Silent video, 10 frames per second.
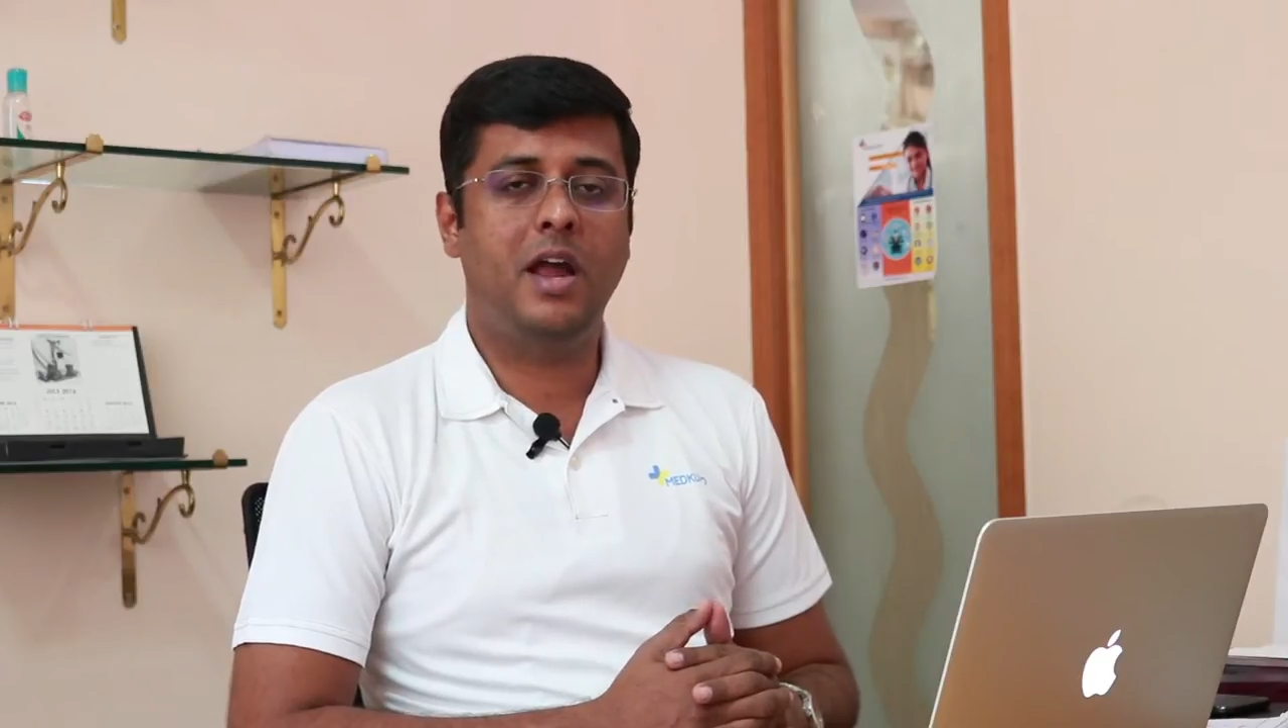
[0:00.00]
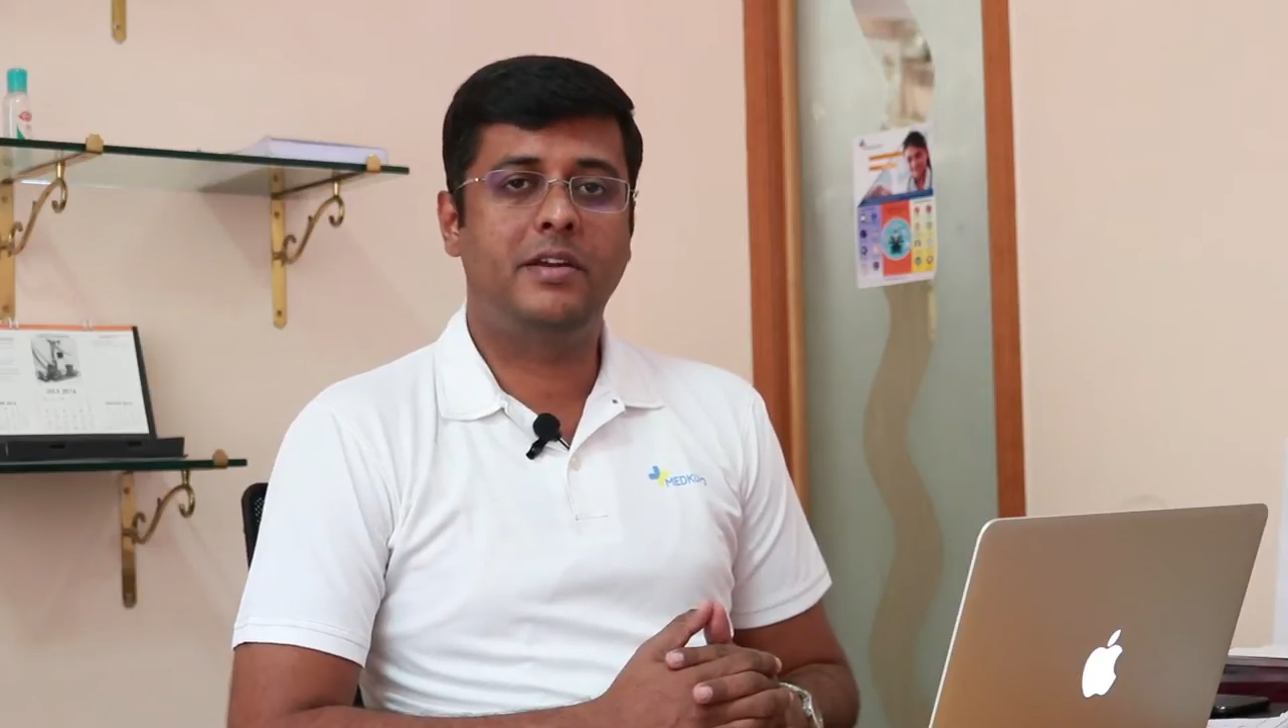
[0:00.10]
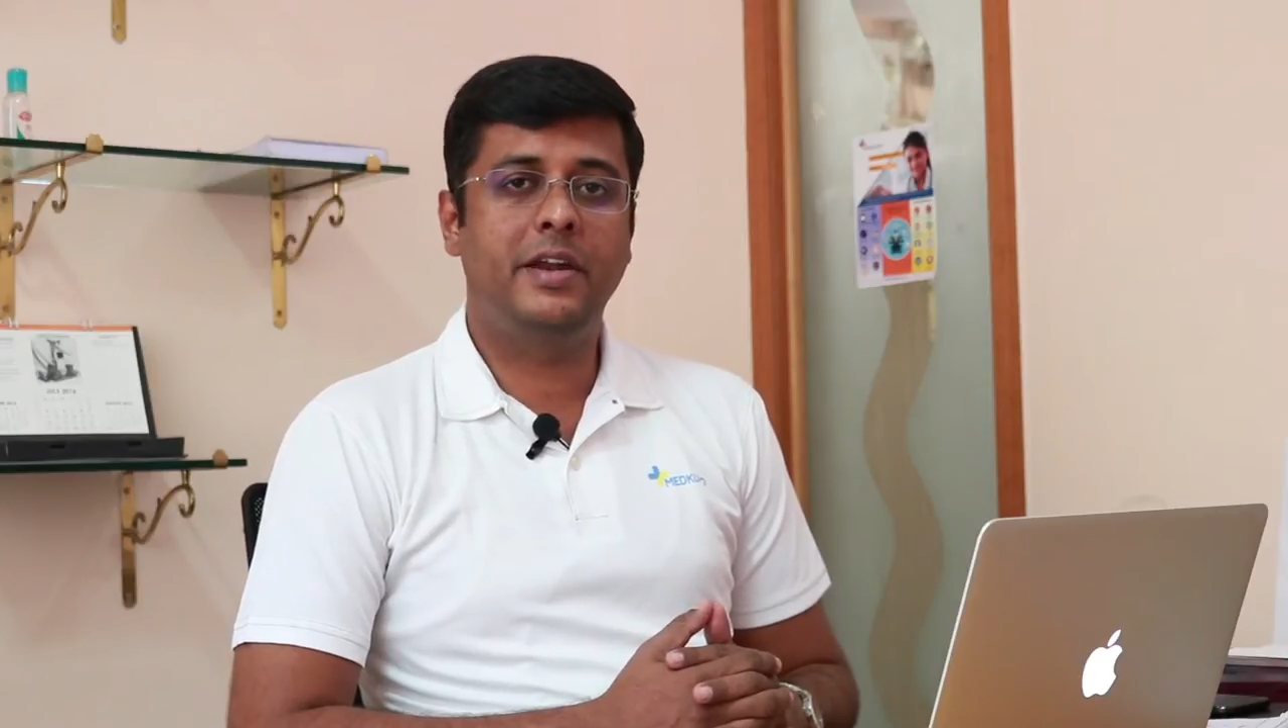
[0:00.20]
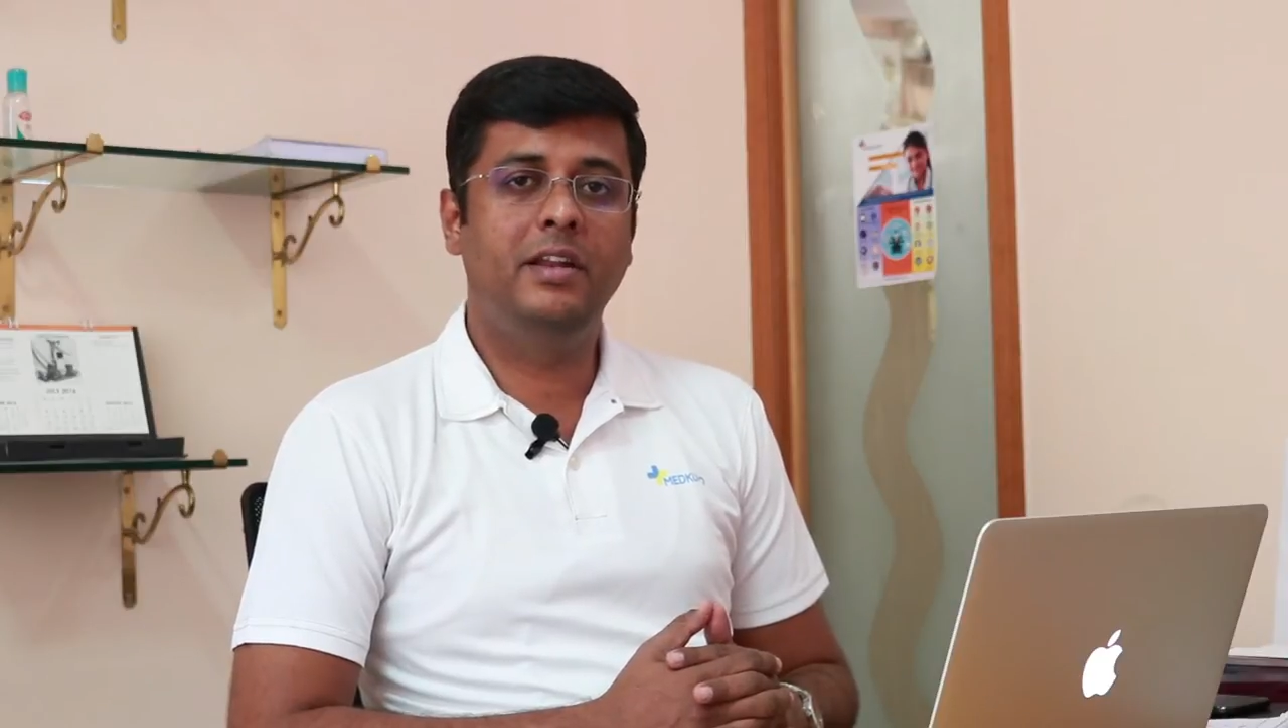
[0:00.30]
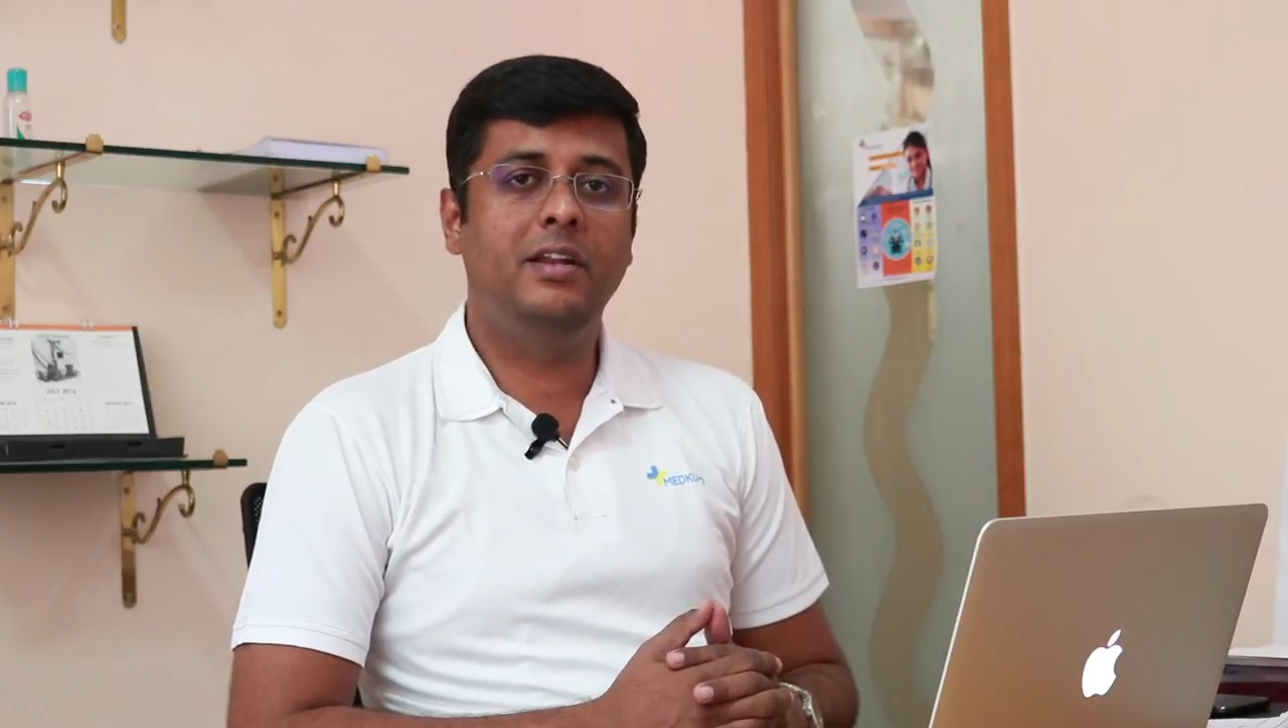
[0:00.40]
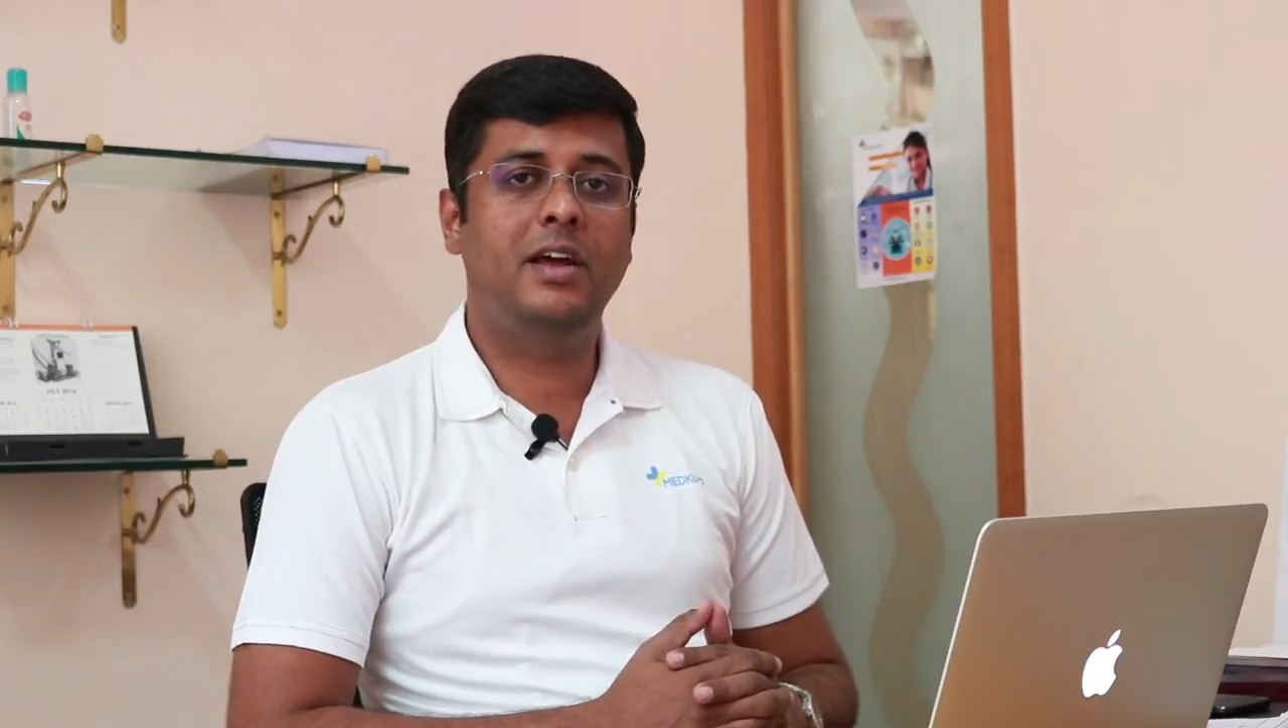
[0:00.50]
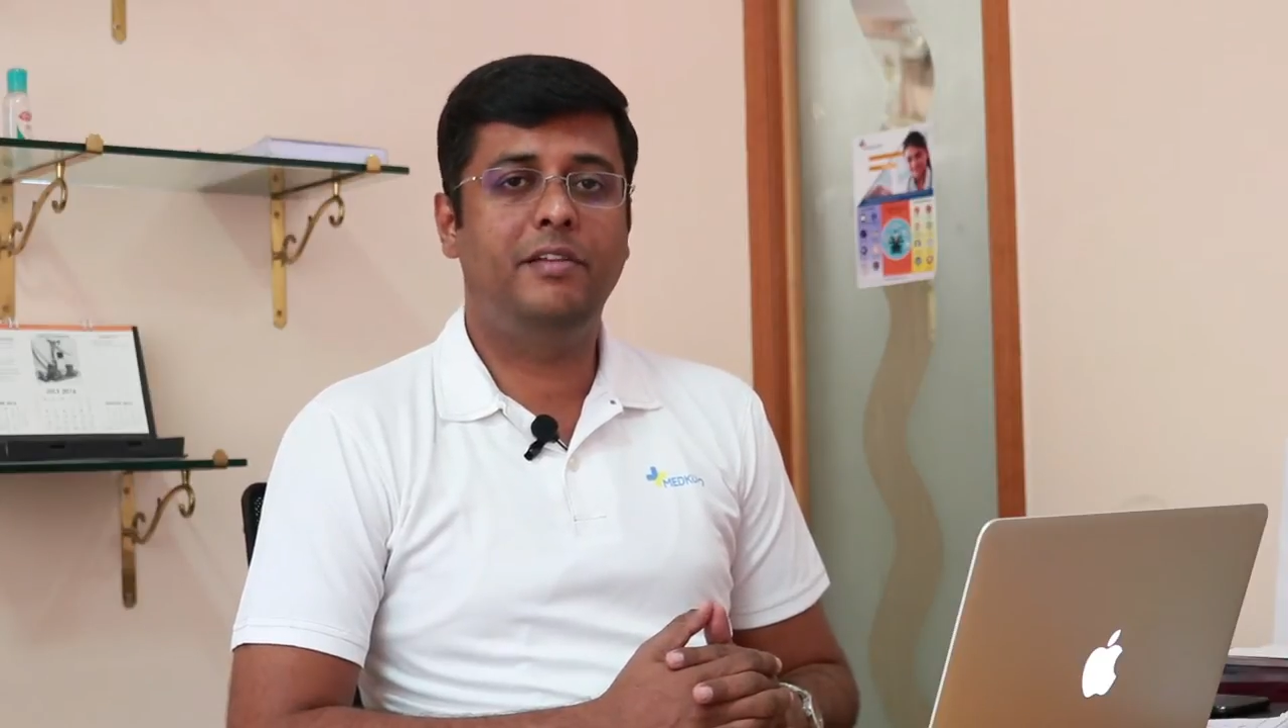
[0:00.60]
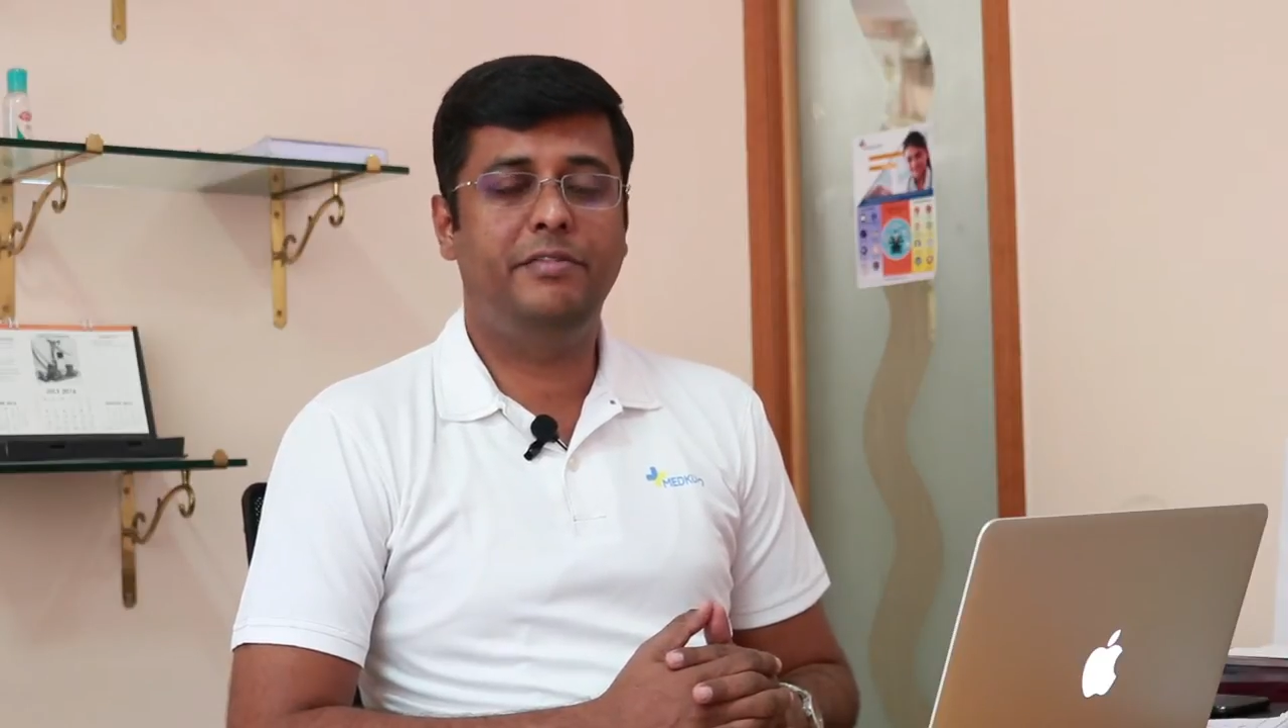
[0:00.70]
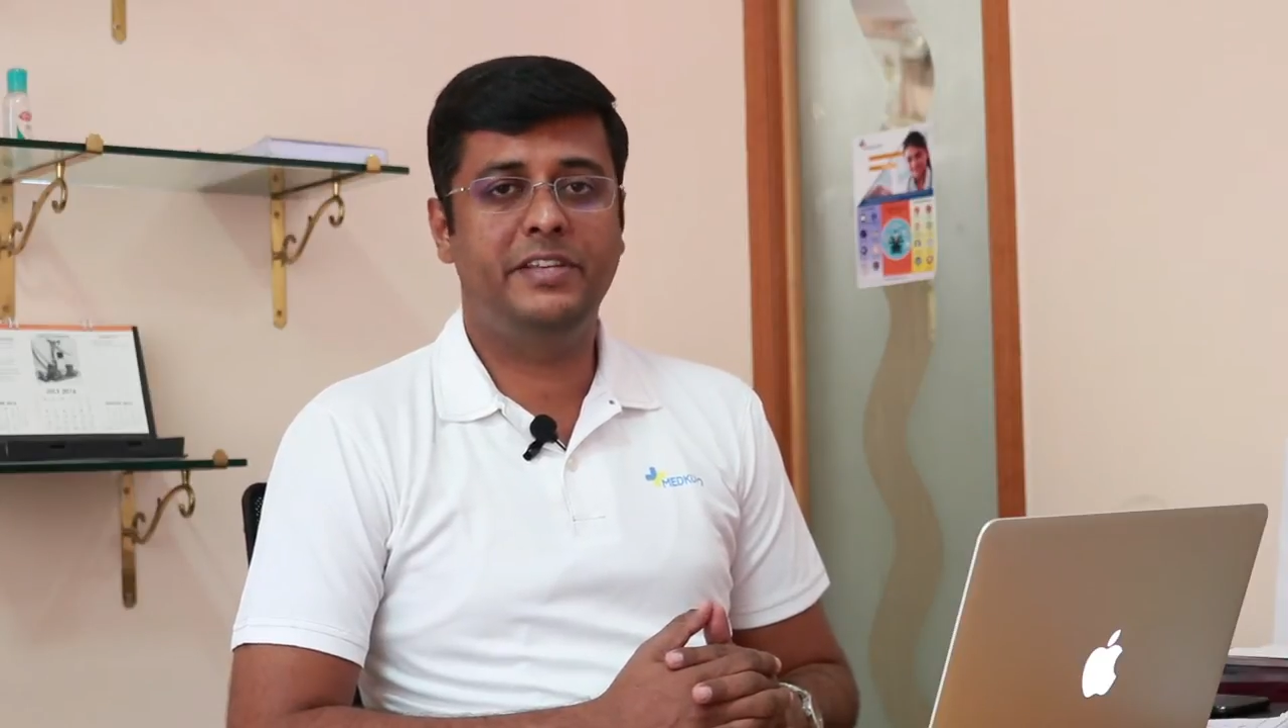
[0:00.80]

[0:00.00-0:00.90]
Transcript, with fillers: and Renil had